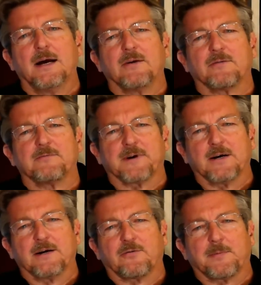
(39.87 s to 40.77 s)
Some very
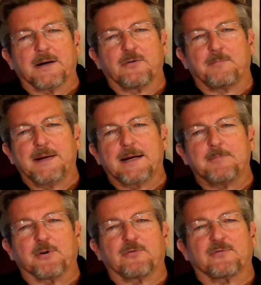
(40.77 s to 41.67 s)
experienced
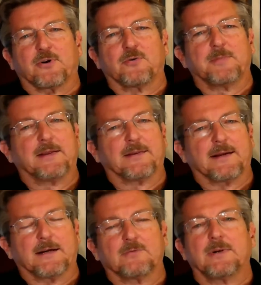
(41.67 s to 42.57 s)
beekeepers have told me that they
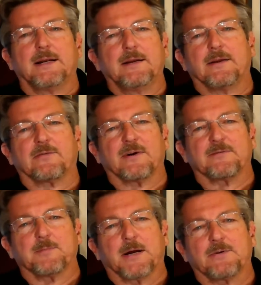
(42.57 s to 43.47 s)
don't need this
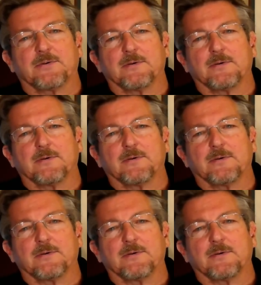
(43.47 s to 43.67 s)
information.